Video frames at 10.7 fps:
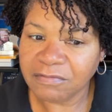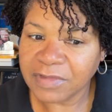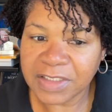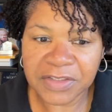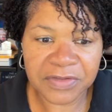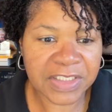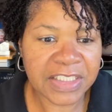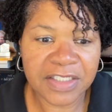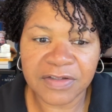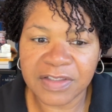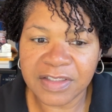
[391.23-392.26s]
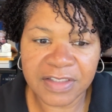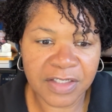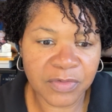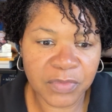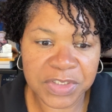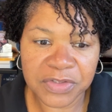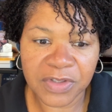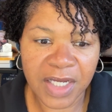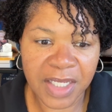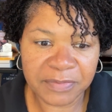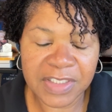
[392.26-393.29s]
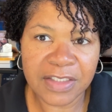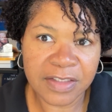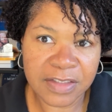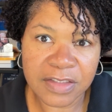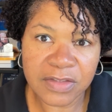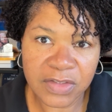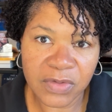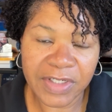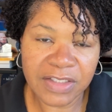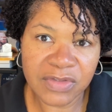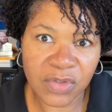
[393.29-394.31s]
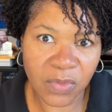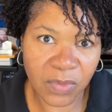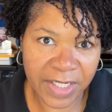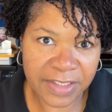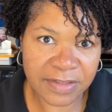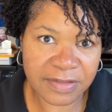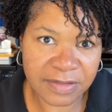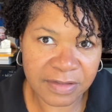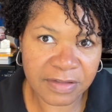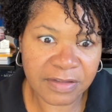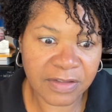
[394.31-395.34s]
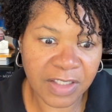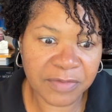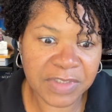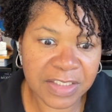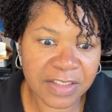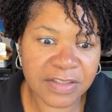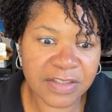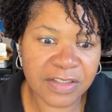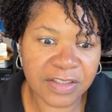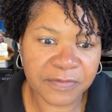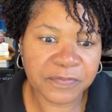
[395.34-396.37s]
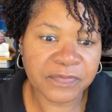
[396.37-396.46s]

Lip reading: literally here in the dead of winter, I'm needing to do it twice. I'm needing to